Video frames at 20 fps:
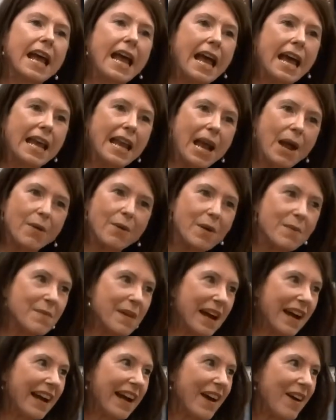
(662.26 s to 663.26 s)
and I went
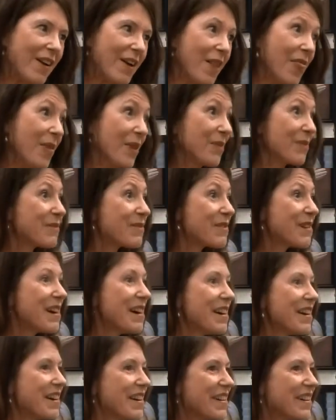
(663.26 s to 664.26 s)
back out on the
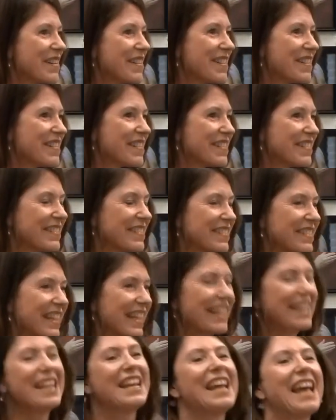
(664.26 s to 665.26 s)

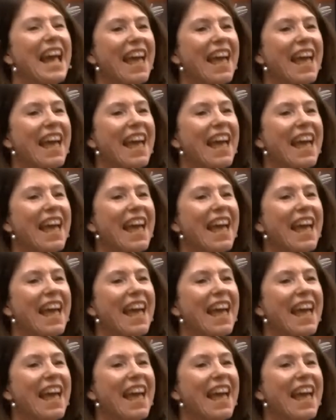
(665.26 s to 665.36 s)
road.